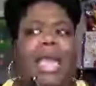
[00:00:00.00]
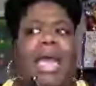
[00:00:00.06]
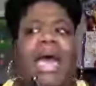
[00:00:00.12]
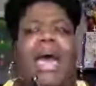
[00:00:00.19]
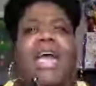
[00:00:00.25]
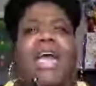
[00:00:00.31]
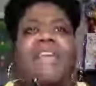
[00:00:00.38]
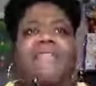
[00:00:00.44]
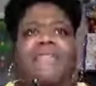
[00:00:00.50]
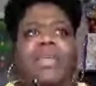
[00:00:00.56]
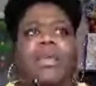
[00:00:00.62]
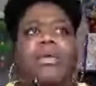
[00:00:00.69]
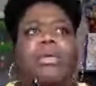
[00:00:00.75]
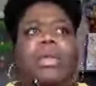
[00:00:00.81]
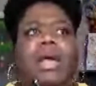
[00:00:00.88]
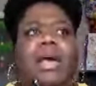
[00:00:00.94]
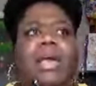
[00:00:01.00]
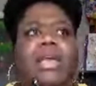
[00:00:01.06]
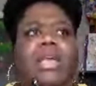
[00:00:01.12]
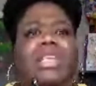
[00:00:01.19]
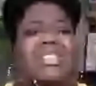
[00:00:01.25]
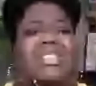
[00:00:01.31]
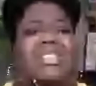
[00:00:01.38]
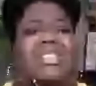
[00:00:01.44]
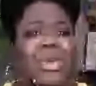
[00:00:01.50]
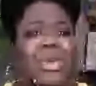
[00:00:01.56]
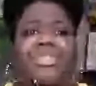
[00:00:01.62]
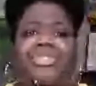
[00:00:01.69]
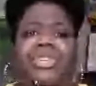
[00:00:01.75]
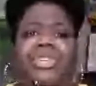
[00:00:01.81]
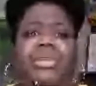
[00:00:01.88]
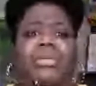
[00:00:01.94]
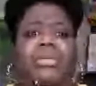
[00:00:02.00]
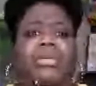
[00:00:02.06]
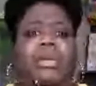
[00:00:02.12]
I feel like it's suppression.